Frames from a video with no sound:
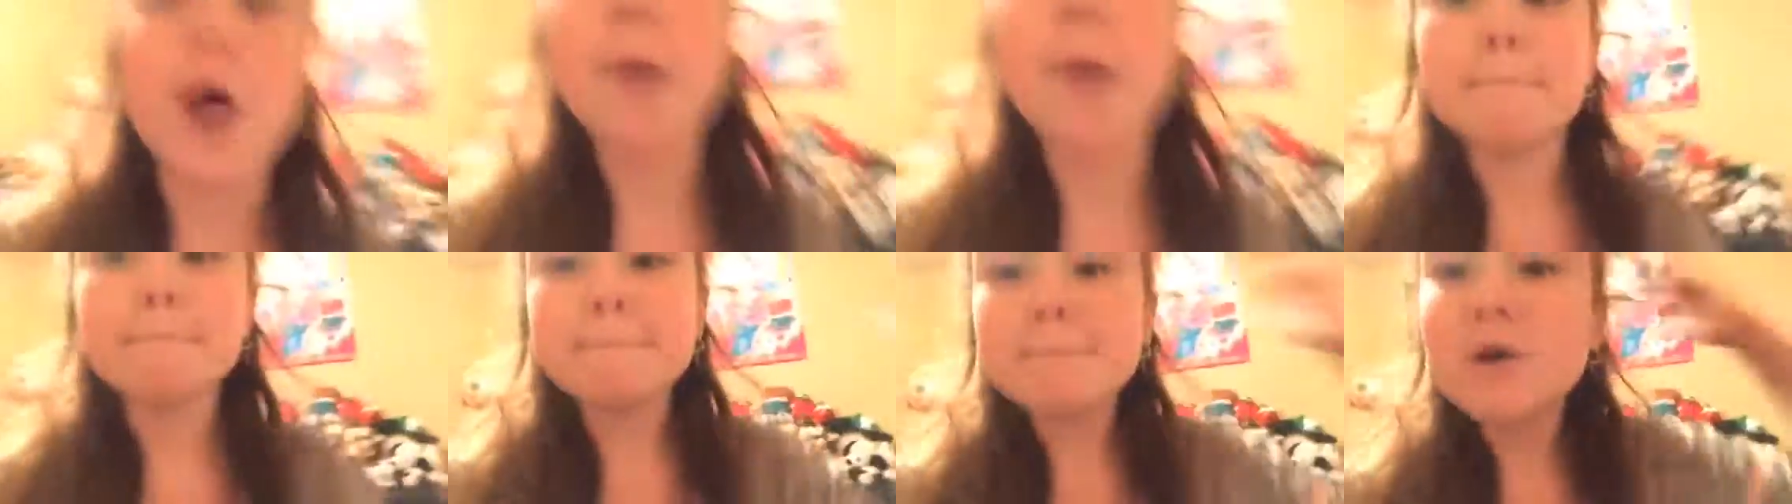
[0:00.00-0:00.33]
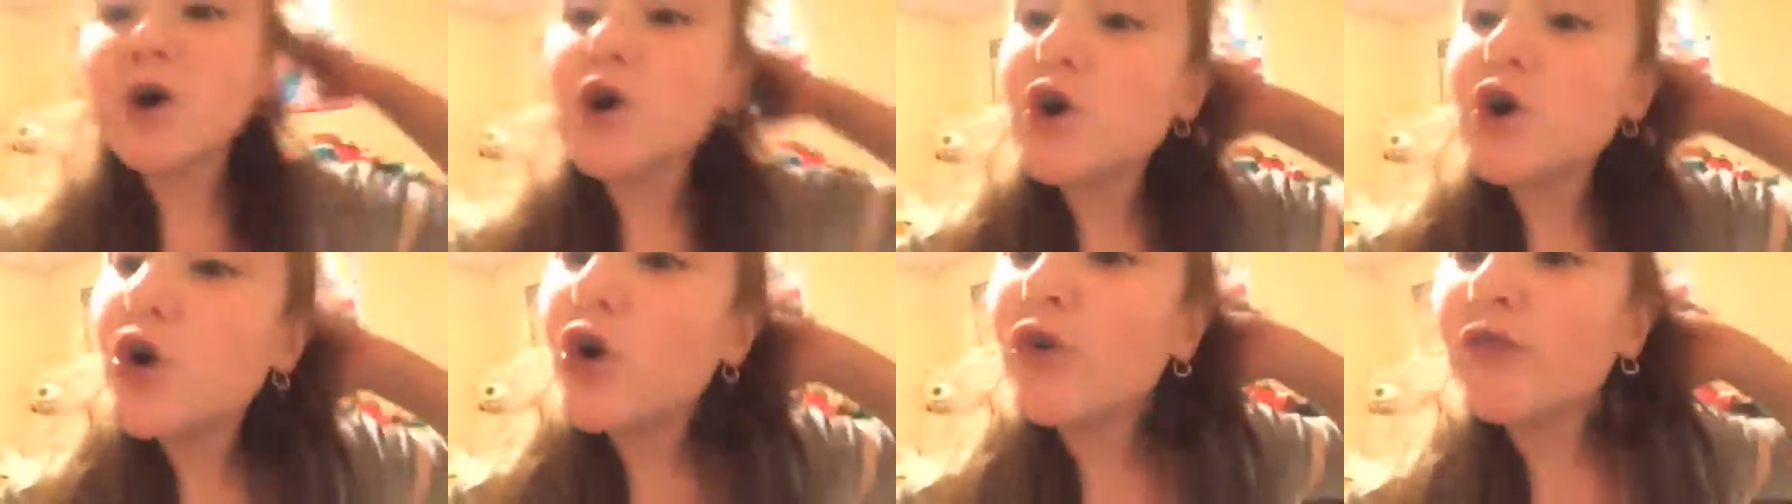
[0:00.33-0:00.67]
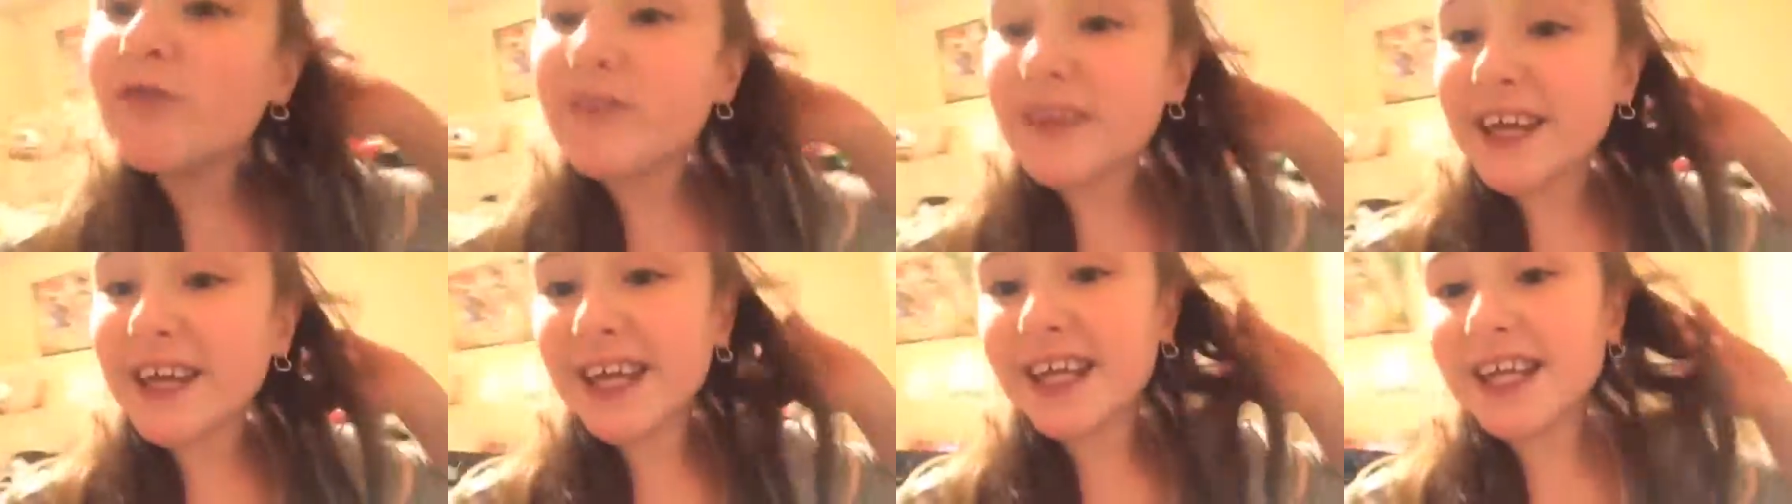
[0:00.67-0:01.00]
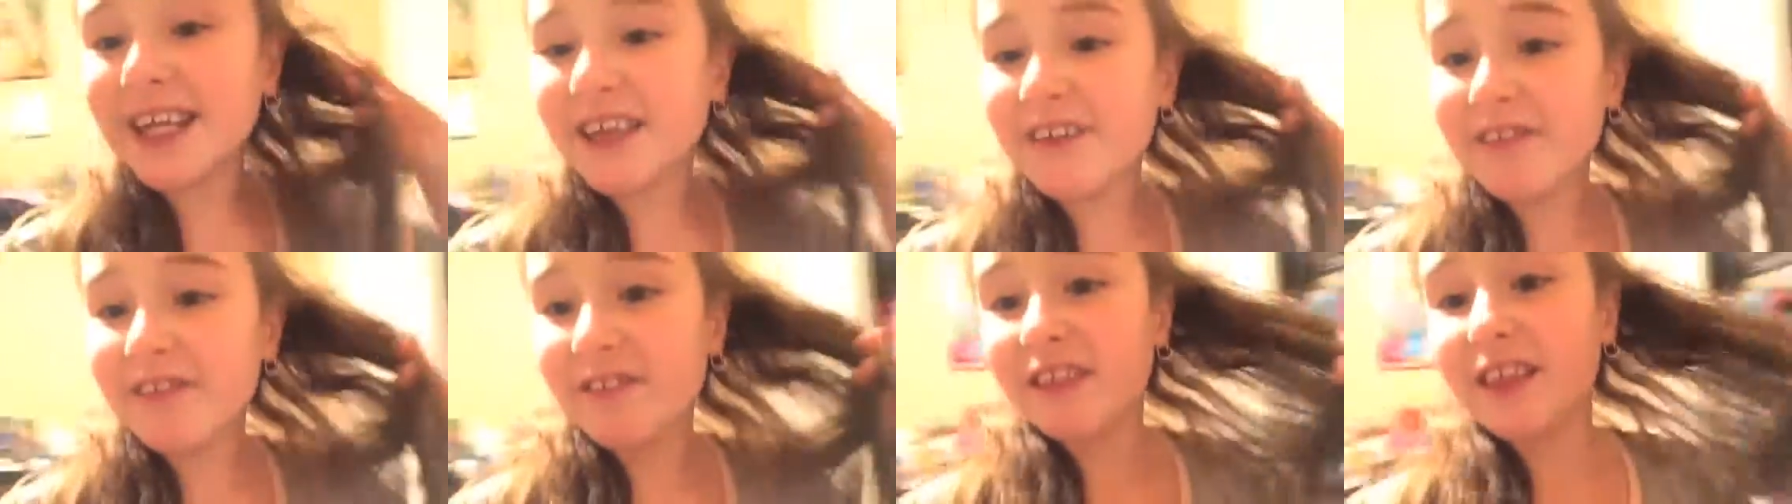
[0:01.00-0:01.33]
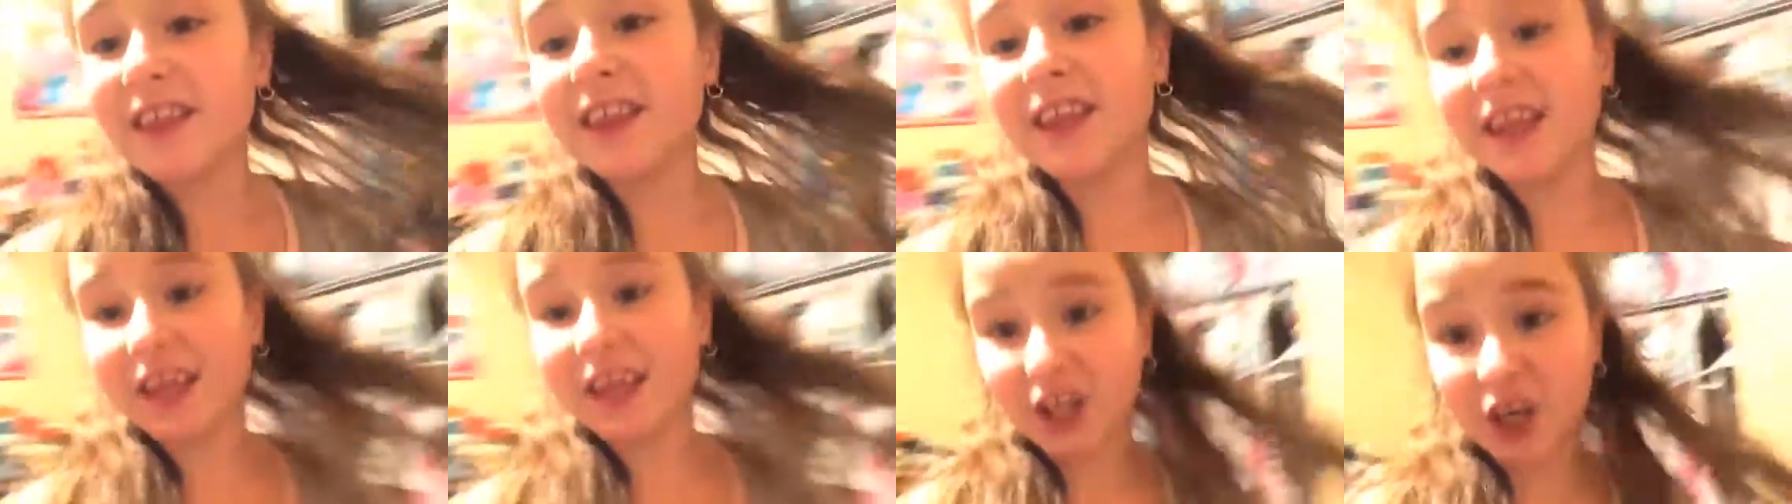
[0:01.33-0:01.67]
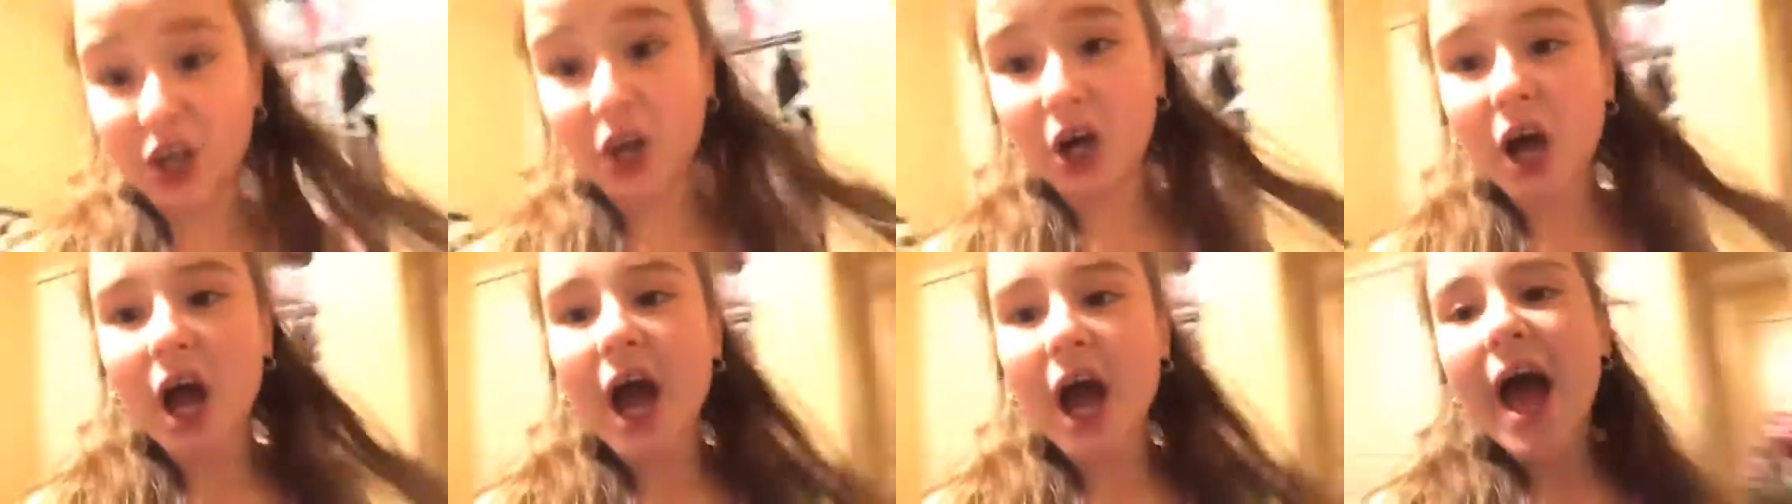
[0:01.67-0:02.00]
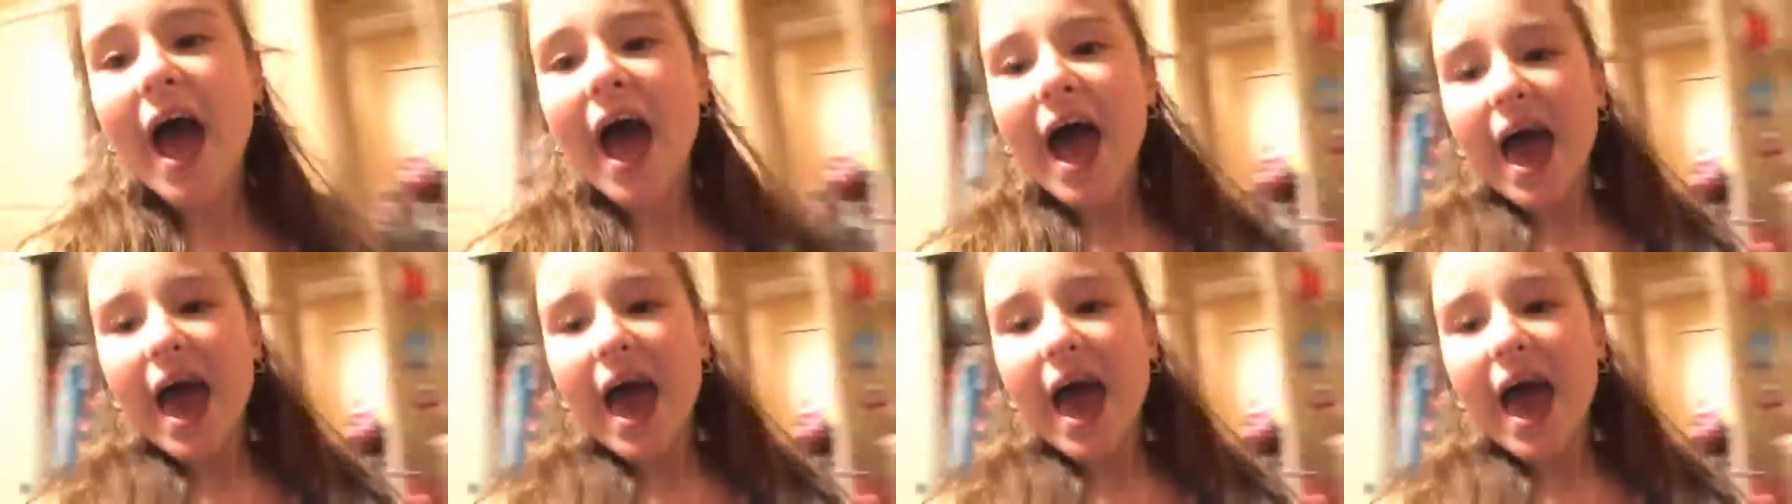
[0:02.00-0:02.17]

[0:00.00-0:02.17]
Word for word: the movie theater,